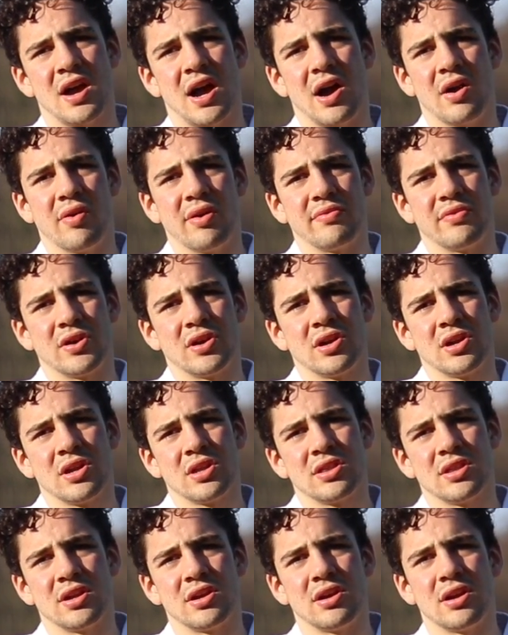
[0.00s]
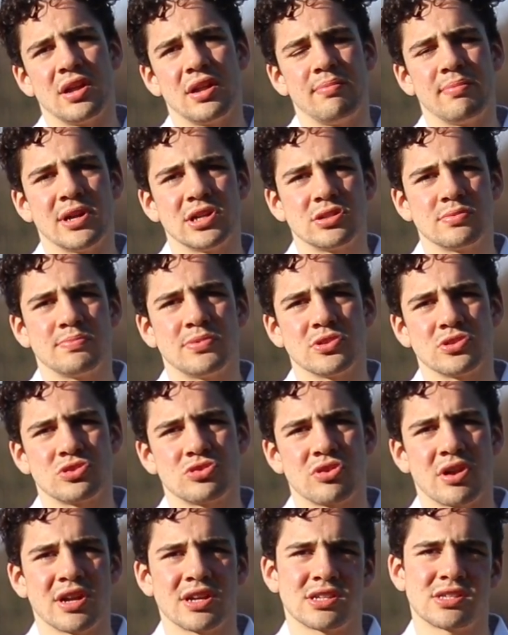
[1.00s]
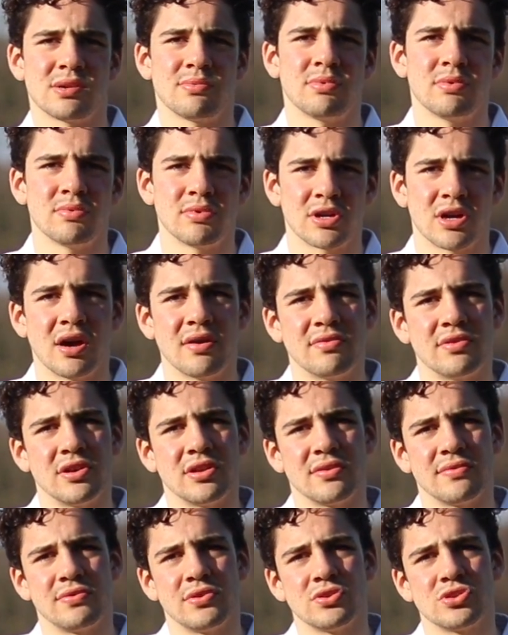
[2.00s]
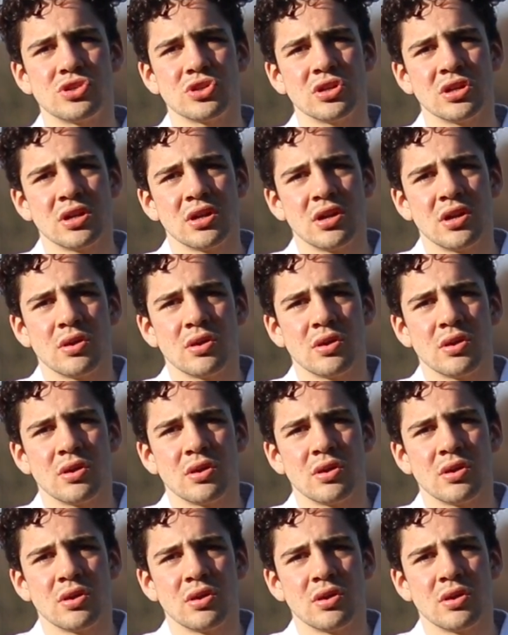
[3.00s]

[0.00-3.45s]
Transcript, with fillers: however there are multiple strikes that we will cover in the future